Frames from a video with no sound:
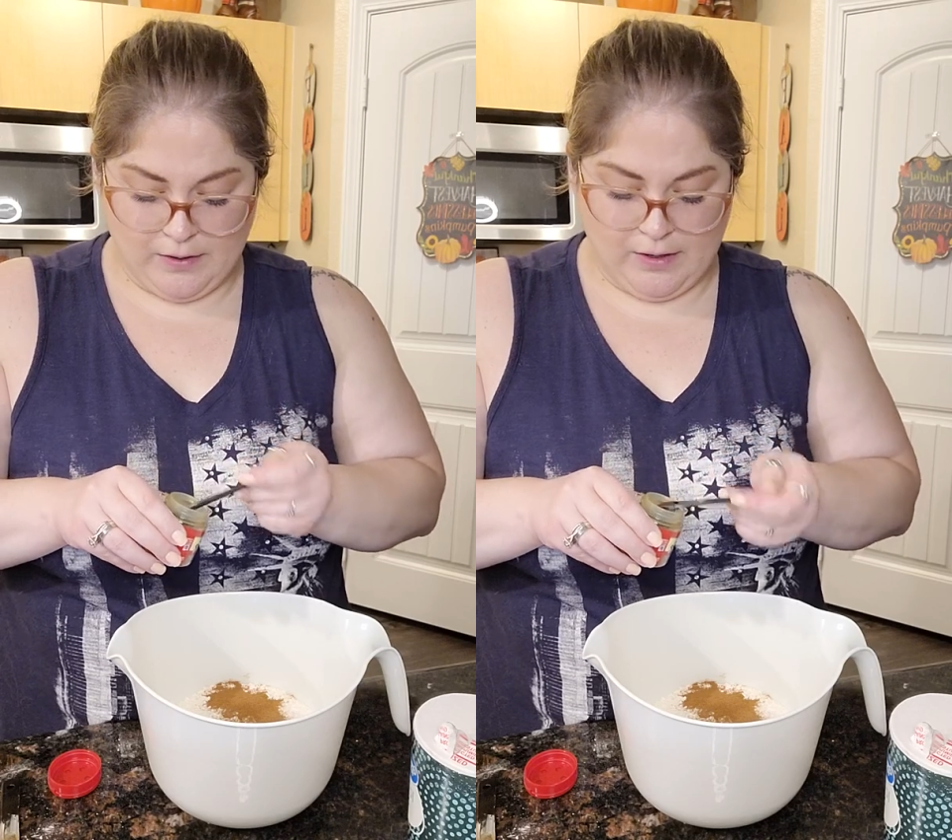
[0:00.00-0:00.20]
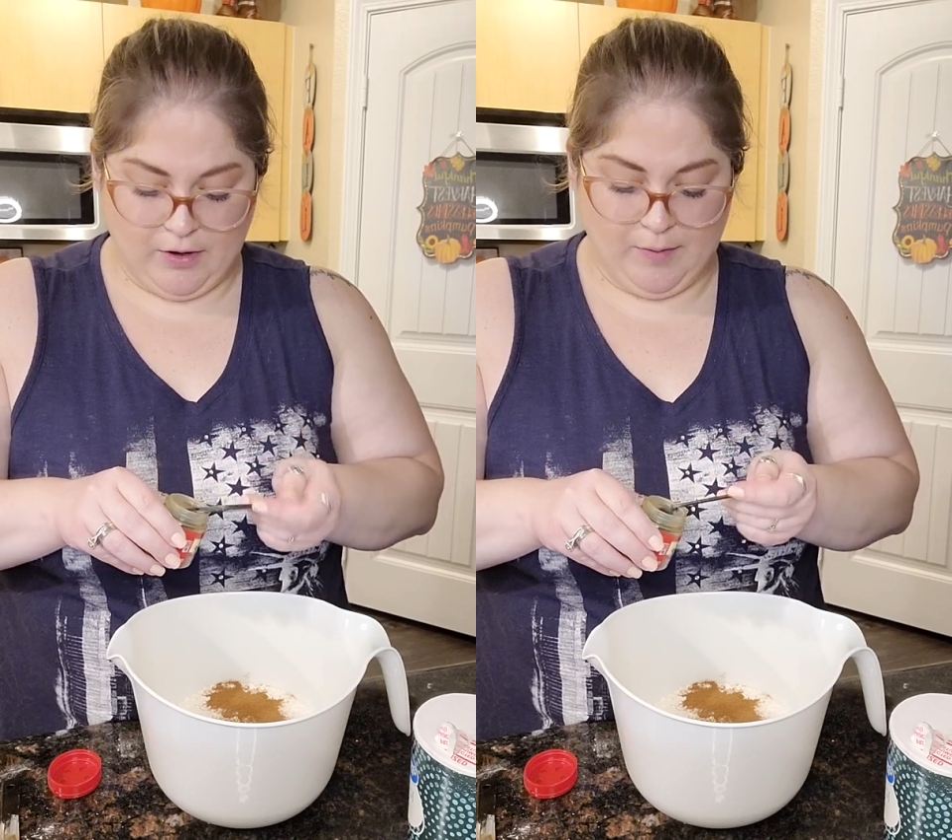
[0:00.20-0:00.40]

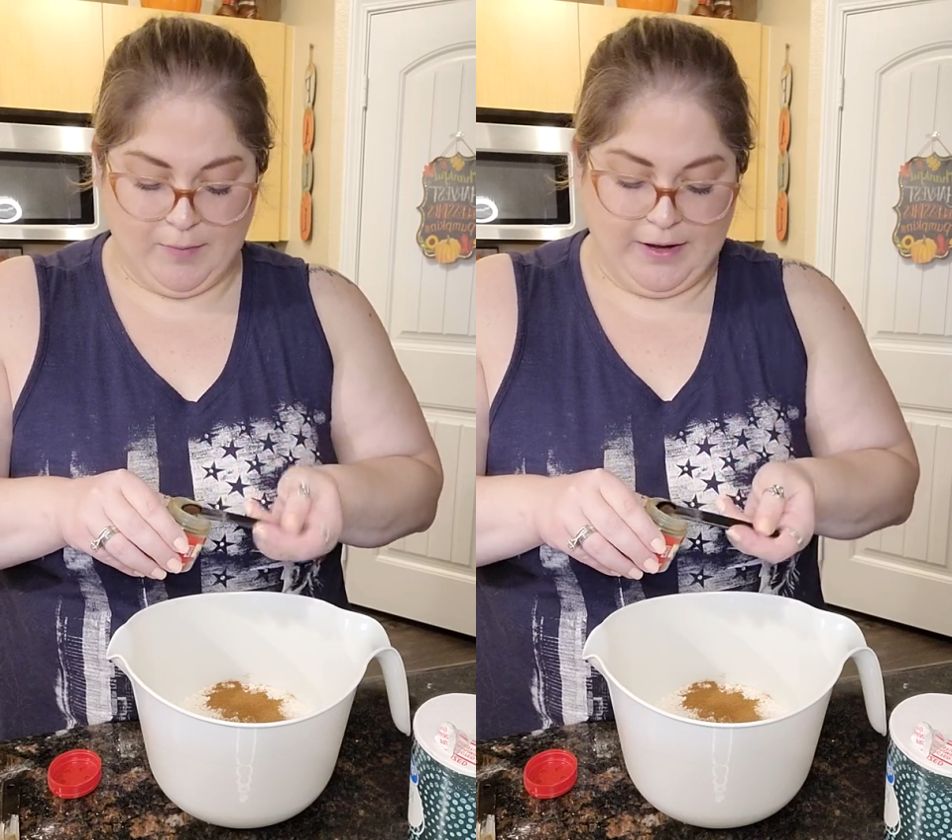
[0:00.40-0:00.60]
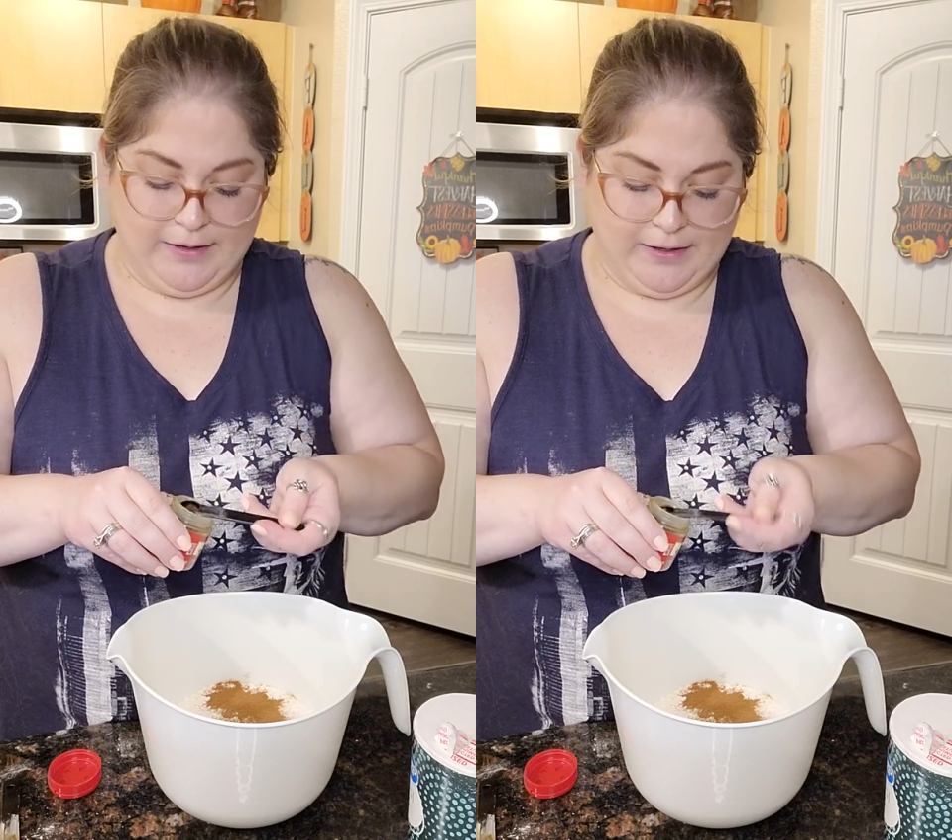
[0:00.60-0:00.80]
Or I
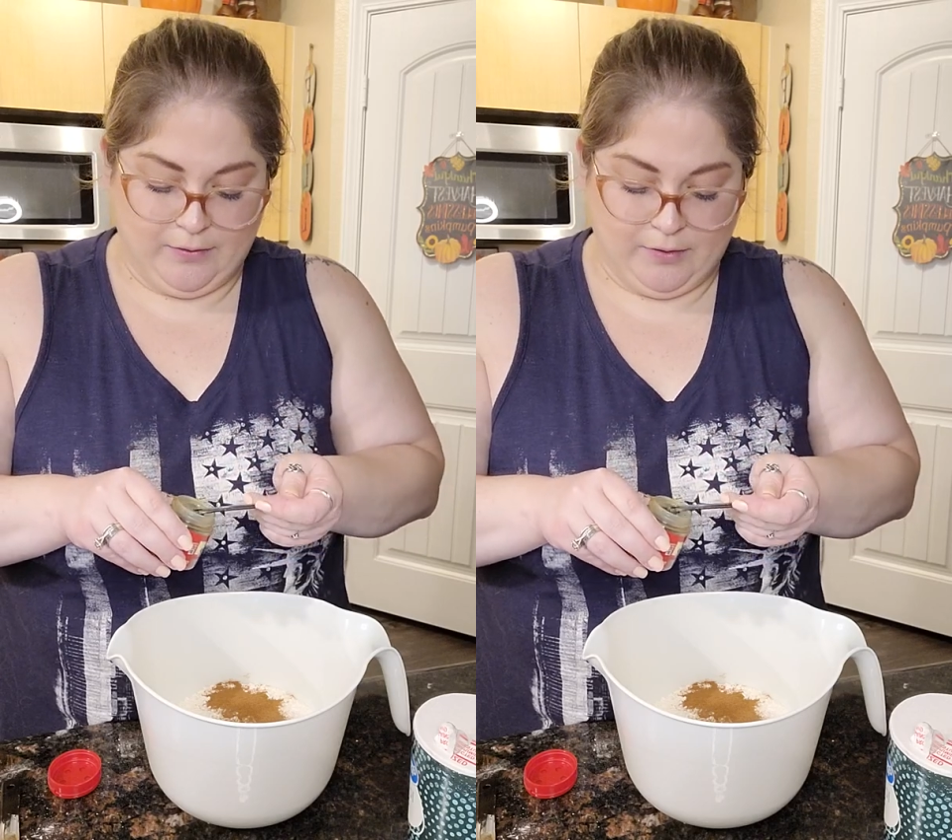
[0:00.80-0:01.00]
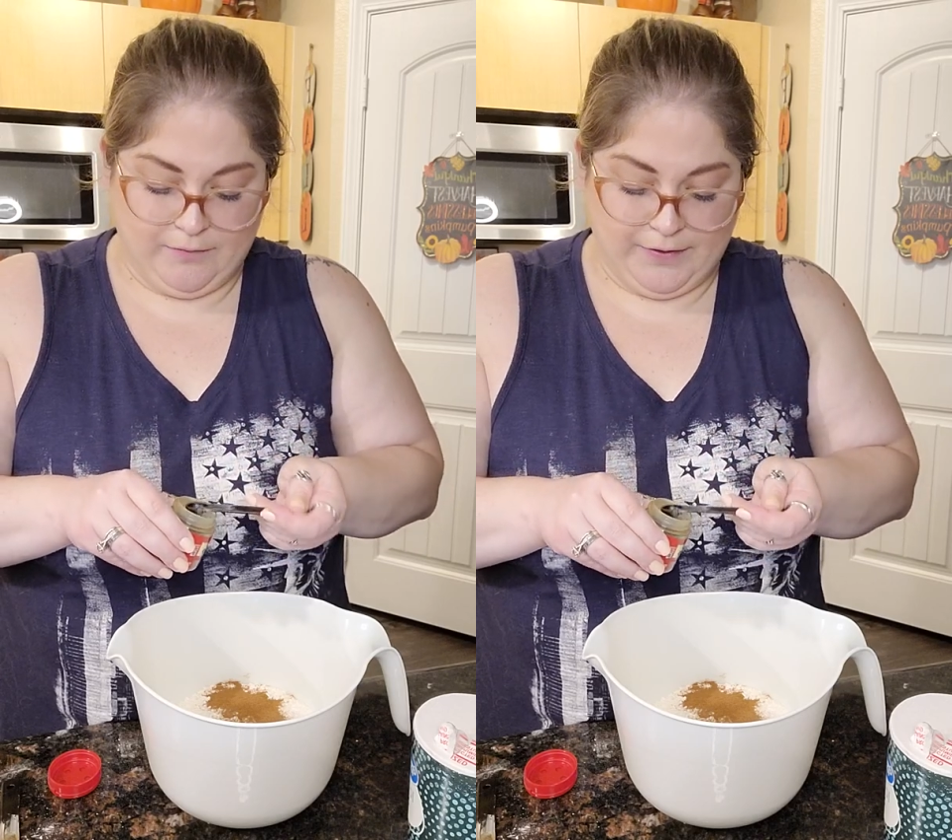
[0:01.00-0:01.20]
might. I
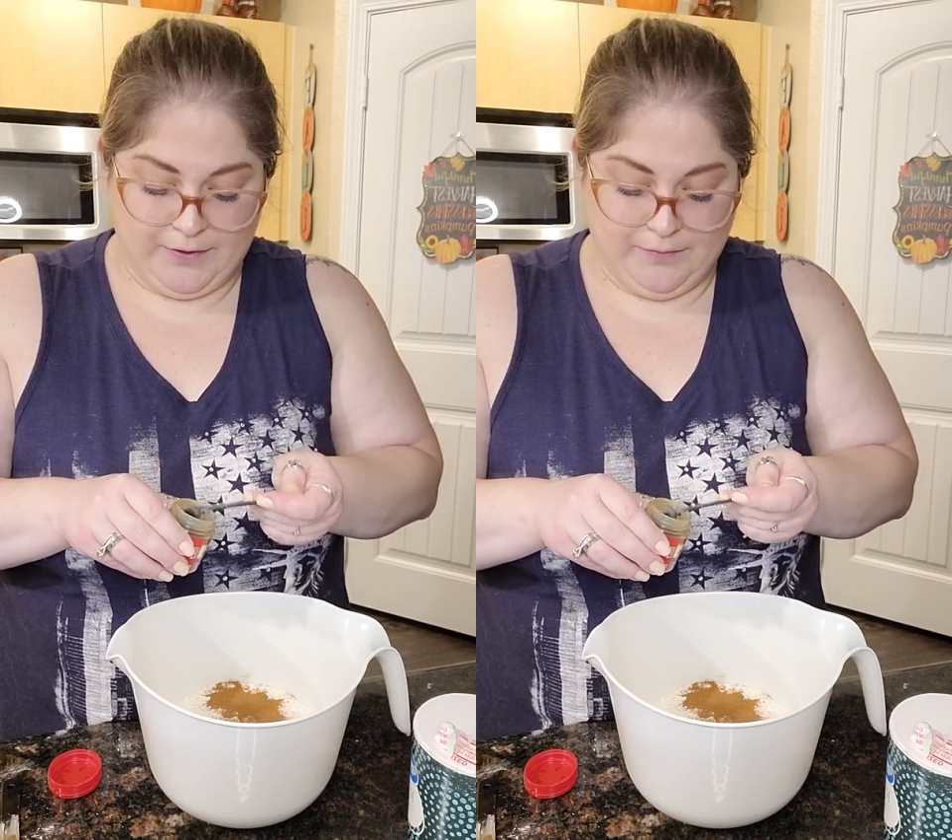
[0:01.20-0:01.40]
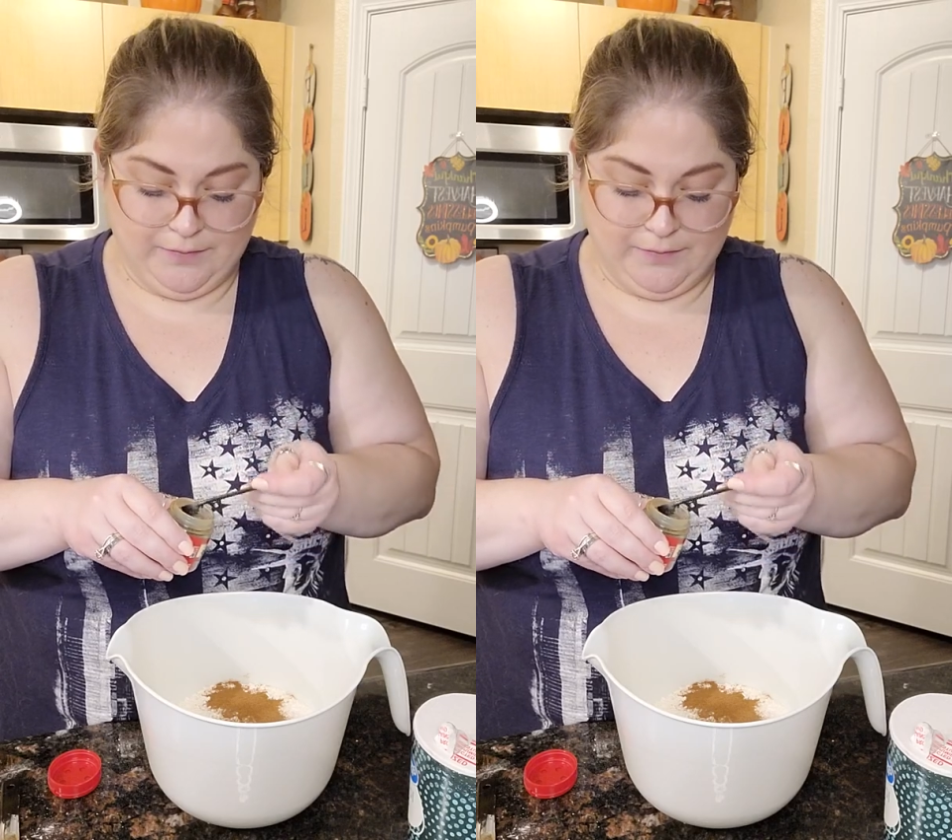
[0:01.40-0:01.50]
don't know if I do.